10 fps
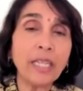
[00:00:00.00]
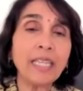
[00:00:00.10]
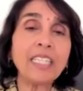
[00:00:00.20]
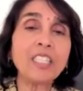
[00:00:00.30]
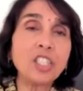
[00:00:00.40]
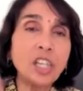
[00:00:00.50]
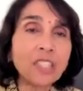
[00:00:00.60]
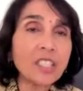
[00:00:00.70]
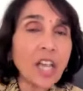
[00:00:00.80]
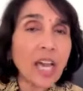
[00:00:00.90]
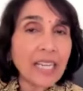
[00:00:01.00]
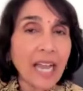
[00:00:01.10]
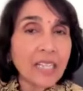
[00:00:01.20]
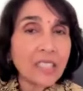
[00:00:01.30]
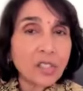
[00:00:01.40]
He just got an
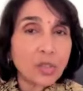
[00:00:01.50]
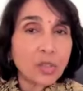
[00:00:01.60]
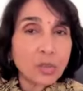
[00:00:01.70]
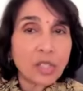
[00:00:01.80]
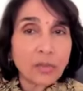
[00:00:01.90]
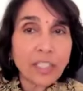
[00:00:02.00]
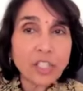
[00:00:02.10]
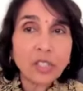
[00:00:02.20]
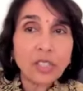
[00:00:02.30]
answer to the question